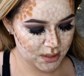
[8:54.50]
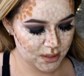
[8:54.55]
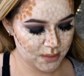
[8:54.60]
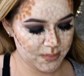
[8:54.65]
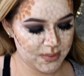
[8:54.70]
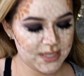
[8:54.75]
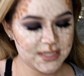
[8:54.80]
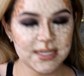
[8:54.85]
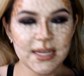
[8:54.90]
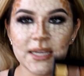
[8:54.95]

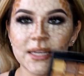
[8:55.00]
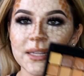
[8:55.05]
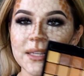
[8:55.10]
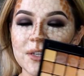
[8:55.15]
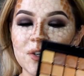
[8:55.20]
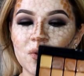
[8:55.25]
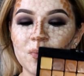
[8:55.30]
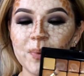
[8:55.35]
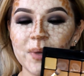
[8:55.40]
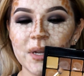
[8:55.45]
I'm going to take a
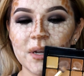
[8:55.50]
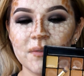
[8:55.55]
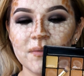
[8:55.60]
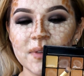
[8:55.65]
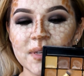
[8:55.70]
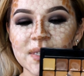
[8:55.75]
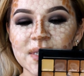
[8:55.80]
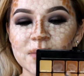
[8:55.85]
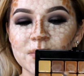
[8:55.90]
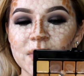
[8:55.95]
little bit of
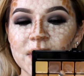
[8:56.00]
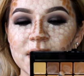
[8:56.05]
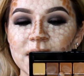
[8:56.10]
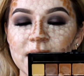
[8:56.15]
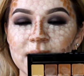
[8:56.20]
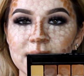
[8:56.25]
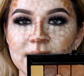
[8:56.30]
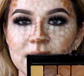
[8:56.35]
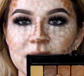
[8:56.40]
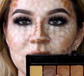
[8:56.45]
this one
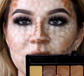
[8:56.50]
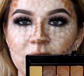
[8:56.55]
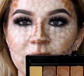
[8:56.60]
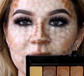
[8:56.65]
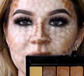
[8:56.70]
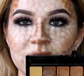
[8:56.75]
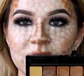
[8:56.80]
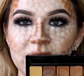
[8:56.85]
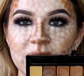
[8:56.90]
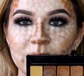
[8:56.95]
next to the
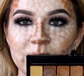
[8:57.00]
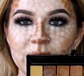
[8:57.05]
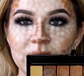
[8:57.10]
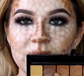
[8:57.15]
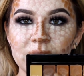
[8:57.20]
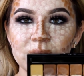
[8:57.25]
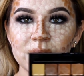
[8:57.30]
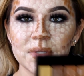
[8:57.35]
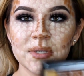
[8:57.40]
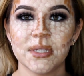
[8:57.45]
darkest shade we
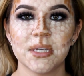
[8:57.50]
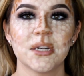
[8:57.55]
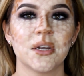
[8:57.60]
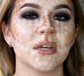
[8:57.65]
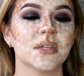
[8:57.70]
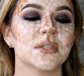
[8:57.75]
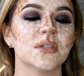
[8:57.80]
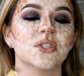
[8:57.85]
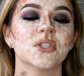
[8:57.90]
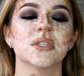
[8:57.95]
use and
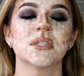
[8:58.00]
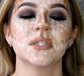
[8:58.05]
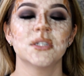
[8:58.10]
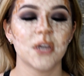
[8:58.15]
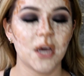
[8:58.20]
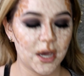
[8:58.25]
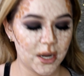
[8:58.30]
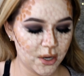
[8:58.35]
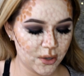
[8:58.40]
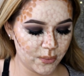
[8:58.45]
also just
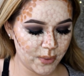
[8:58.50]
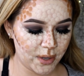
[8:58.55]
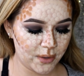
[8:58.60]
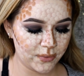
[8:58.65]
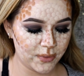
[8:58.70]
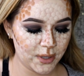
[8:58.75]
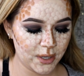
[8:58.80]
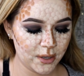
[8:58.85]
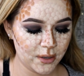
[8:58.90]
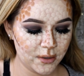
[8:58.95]
dot
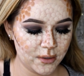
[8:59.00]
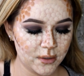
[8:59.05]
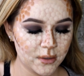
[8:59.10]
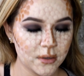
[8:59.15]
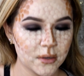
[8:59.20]
around there.